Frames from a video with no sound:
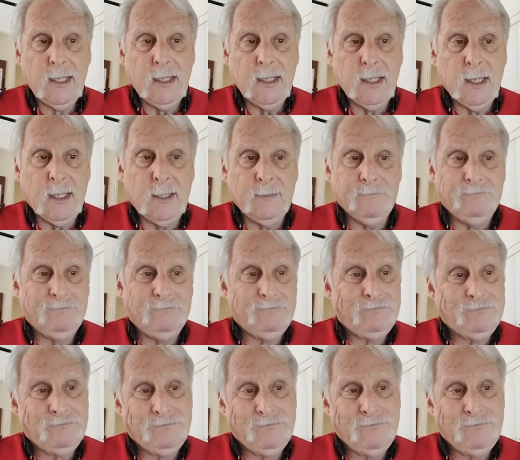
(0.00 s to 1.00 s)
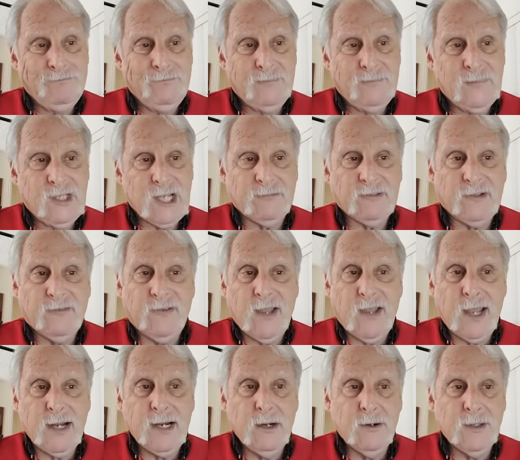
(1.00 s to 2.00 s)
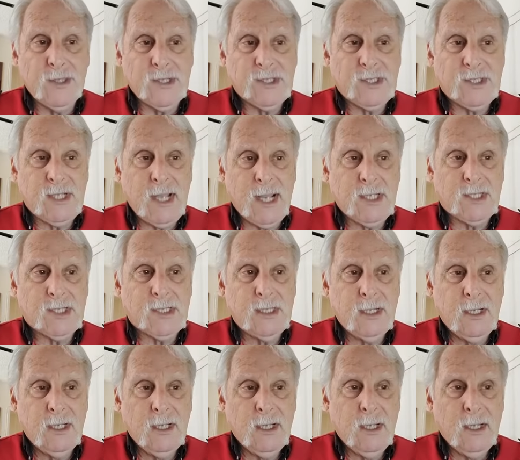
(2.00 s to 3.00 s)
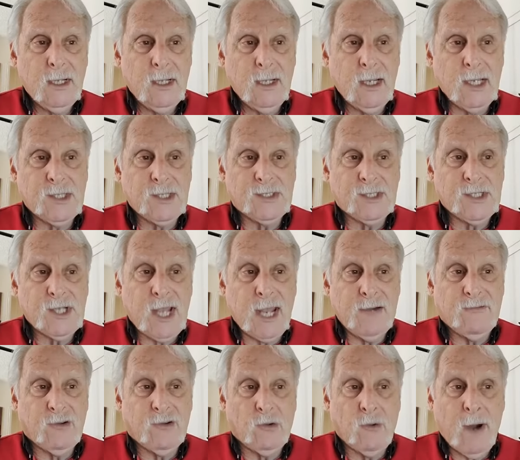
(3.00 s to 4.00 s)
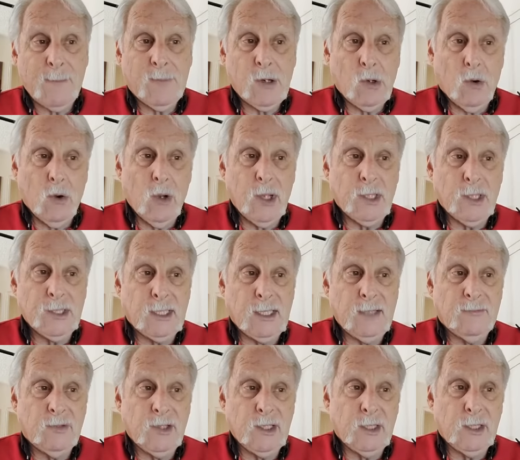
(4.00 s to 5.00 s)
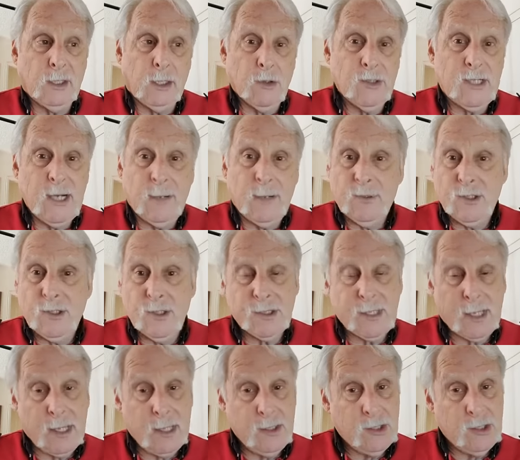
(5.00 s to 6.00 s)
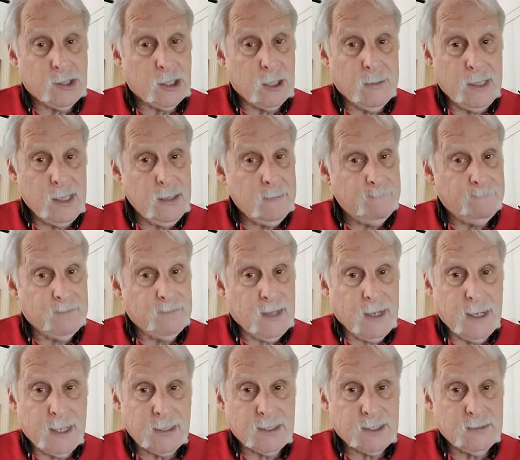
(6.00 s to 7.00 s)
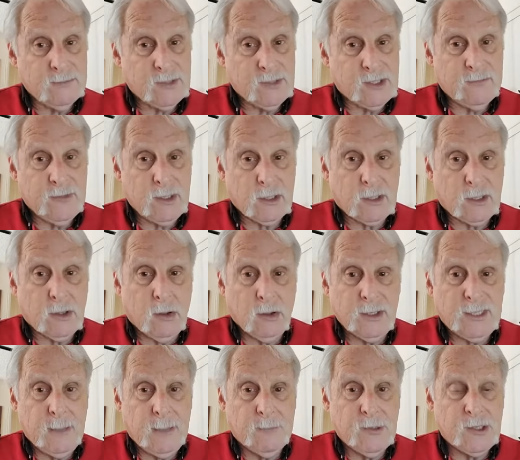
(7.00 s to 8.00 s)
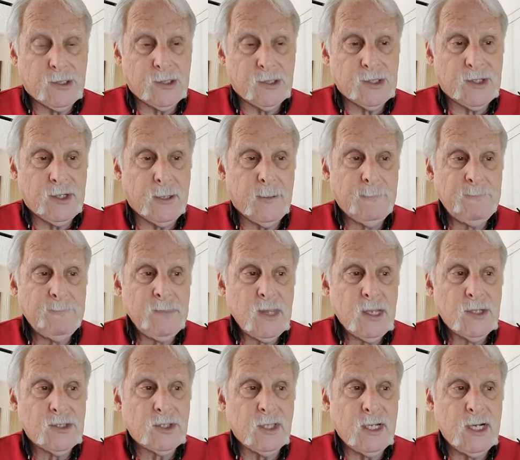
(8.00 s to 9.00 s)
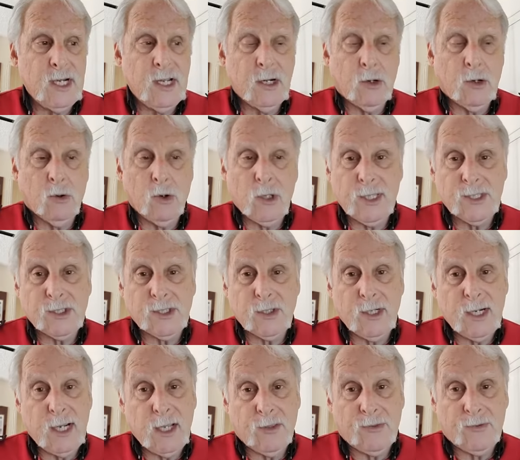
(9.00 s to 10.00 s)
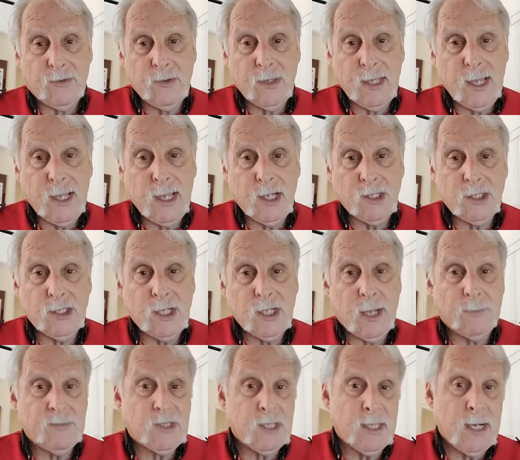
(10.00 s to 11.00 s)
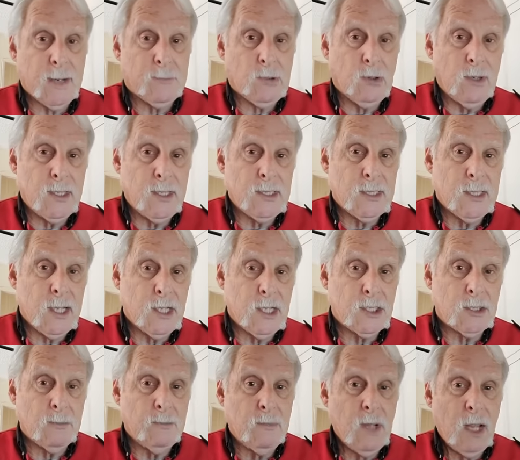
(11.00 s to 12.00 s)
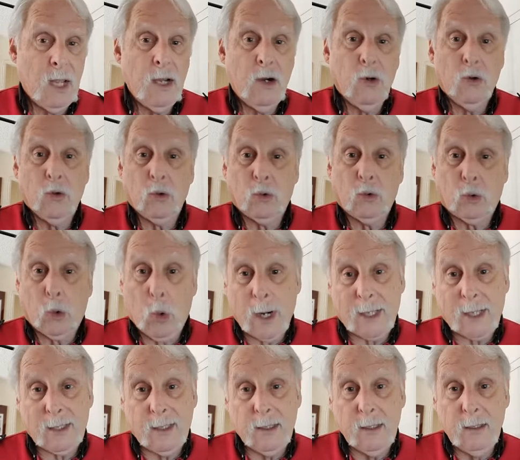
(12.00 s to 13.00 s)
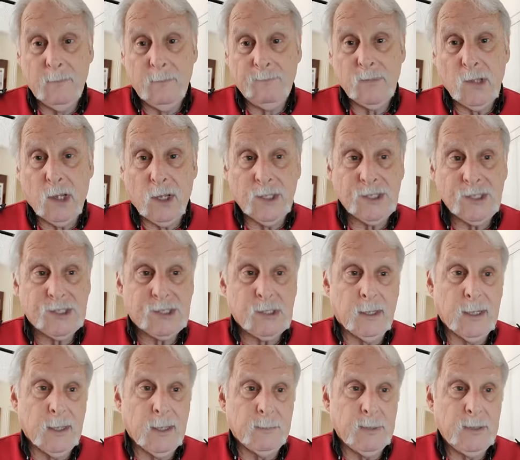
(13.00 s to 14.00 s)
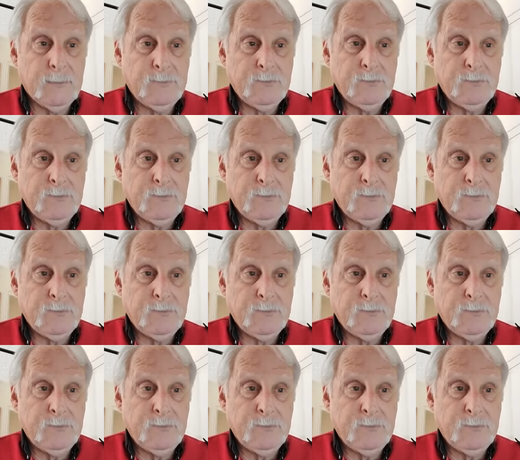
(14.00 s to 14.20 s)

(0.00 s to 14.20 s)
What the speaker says: Tough to find here in the States. It's designed for rapid oil delivery in low temperatures. Again, Germany, they got some severe cold temperatures there, so they need an oil that's going to get through the engine, up to the upper end of the engine quickly on startup.